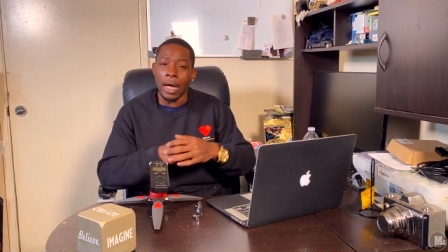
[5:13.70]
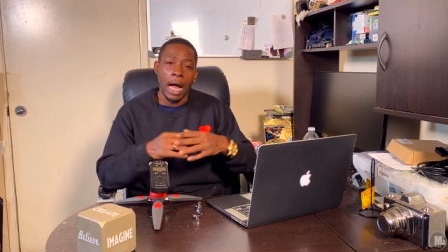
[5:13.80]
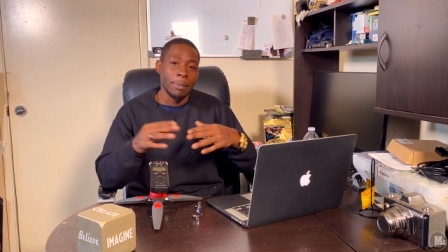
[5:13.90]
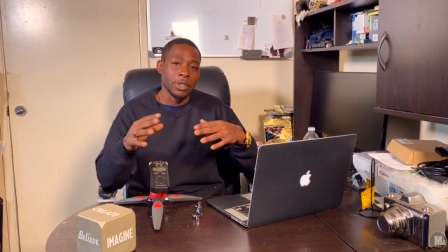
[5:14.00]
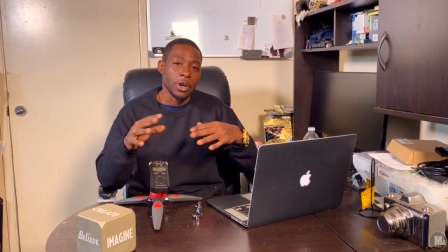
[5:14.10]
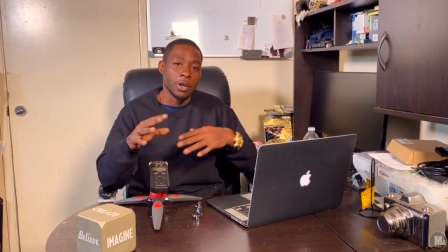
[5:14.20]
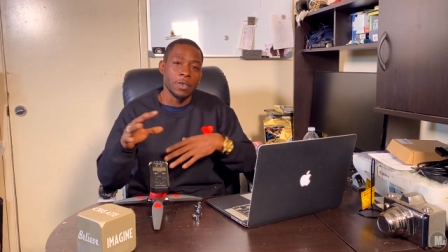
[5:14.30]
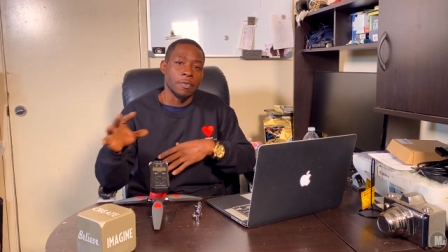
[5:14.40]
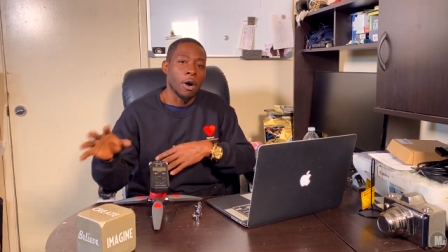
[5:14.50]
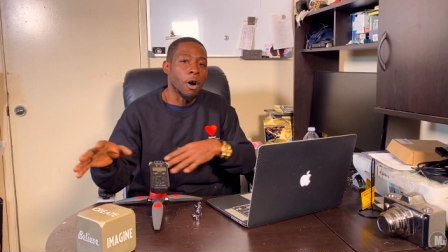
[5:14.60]
I'm in charge
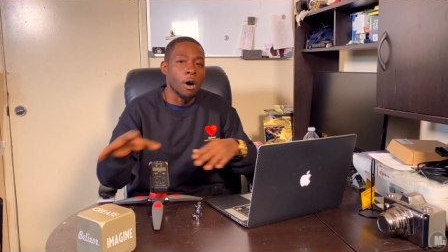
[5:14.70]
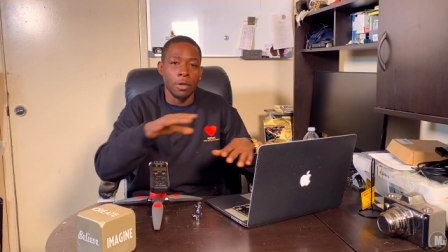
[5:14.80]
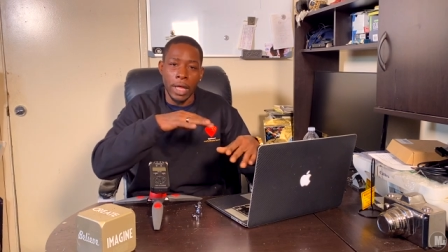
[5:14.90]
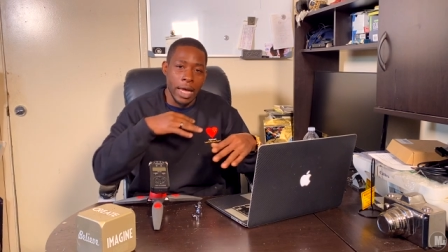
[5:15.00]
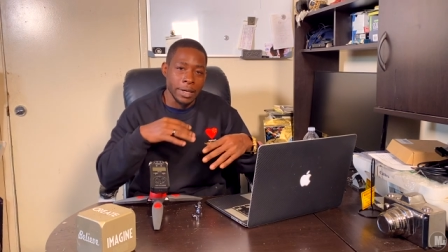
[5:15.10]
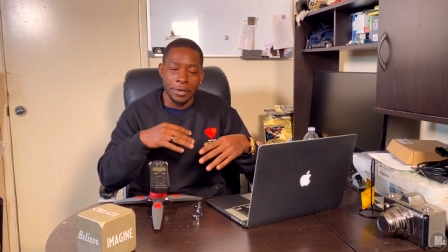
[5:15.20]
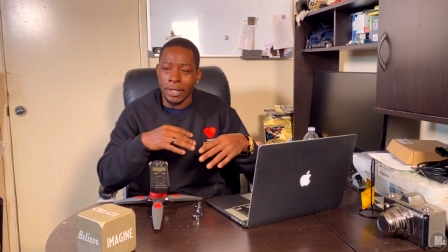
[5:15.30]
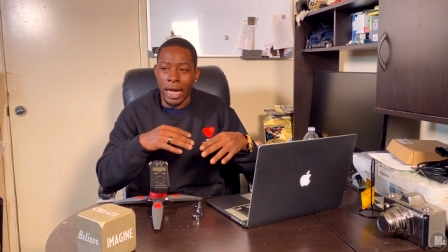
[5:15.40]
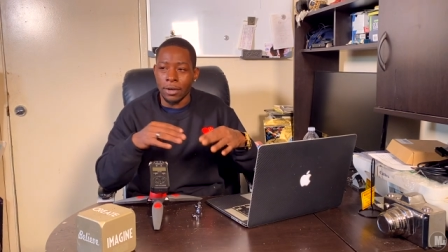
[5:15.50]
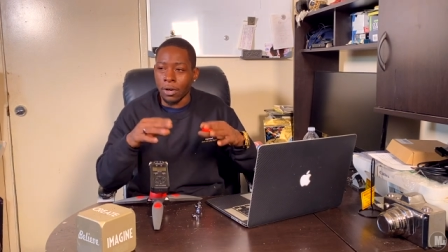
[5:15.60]
of all that. There's
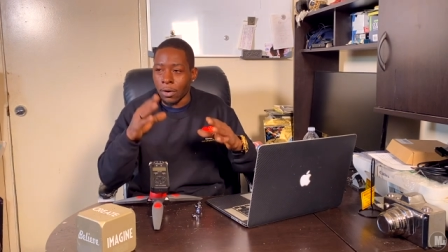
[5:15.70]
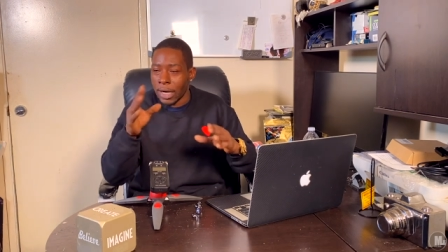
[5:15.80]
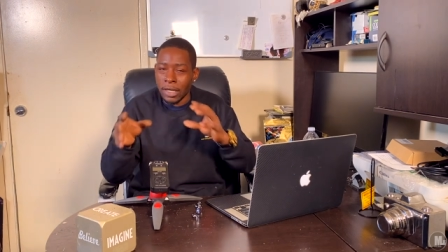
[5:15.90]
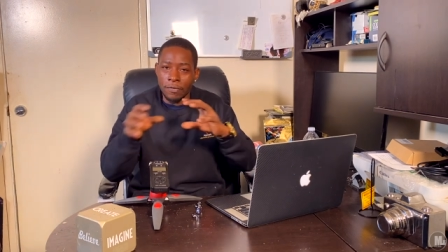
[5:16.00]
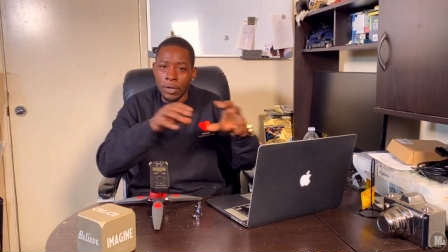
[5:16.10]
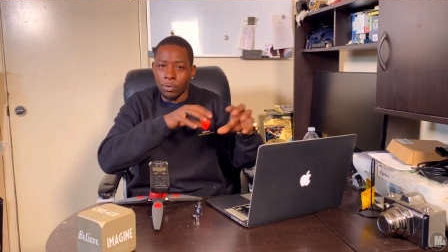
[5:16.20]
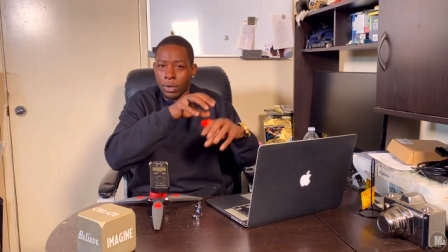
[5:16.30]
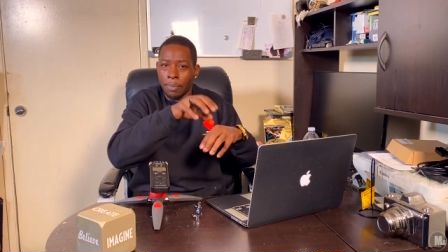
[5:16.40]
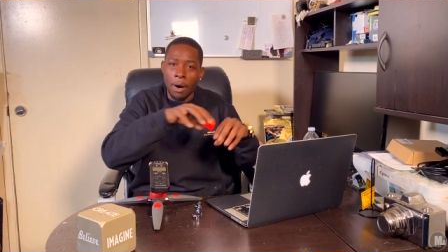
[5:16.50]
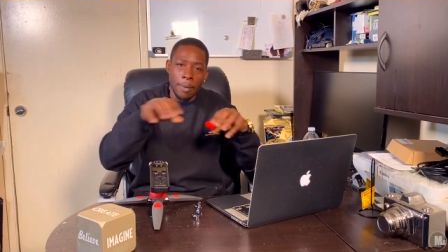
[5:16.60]
not no individual
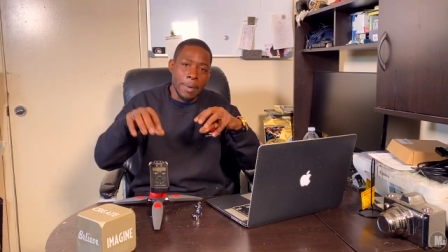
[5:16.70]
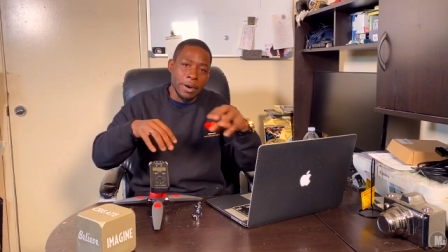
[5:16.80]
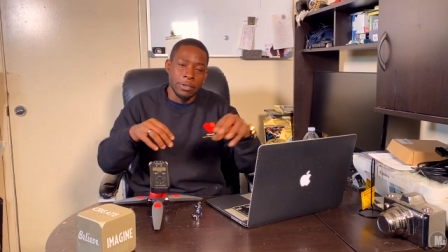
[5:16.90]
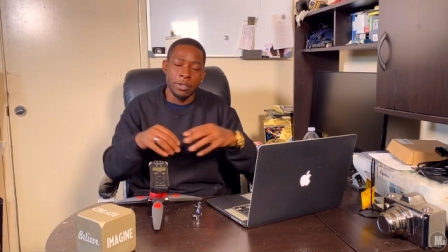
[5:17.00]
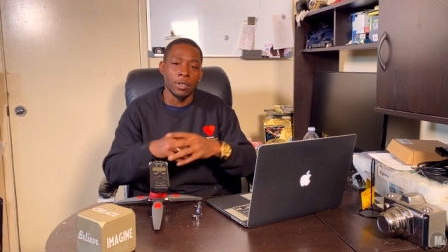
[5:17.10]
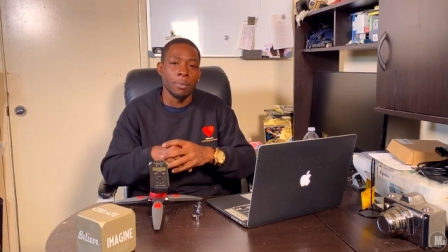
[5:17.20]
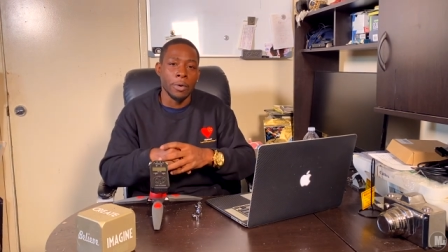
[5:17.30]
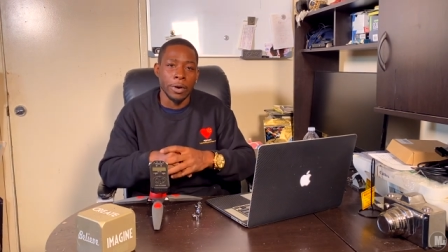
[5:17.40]
department managers no more.